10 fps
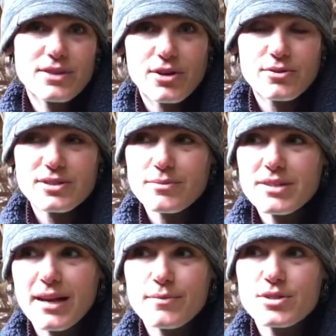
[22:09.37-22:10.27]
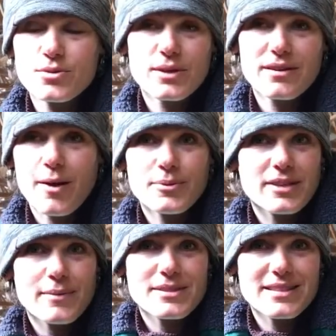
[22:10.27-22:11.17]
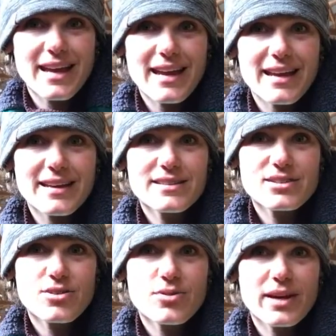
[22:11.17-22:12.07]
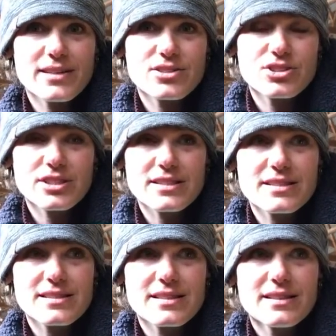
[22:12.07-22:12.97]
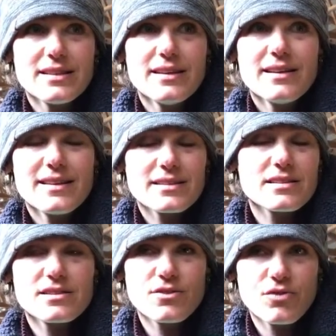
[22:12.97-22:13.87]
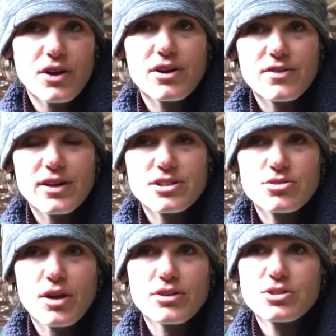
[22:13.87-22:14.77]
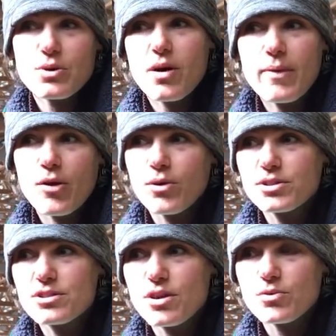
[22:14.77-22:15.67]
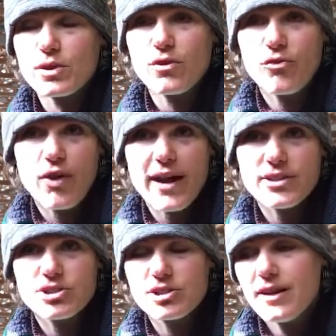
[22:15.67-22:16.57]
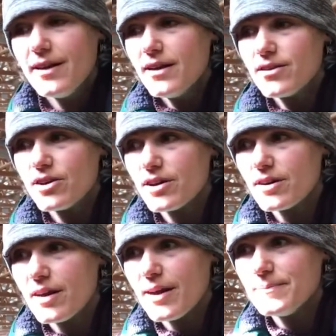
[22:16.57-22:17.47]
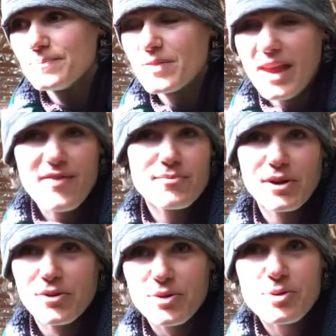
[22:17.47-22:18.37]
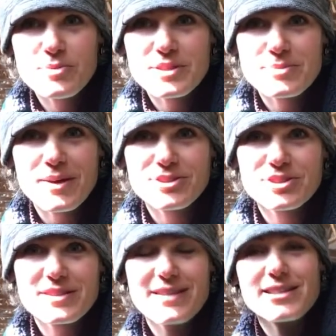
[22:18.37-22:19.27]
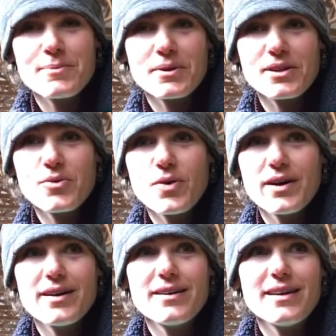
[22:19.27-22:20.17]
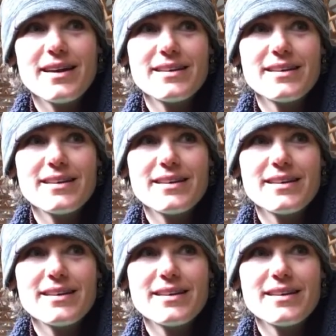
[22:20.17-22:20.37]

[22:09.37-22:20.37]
sometimes they're ridden a couple times a day. So it's just, this is very, very strange. So all my horses are really fresh. They haven't been groomed as much as they typically would.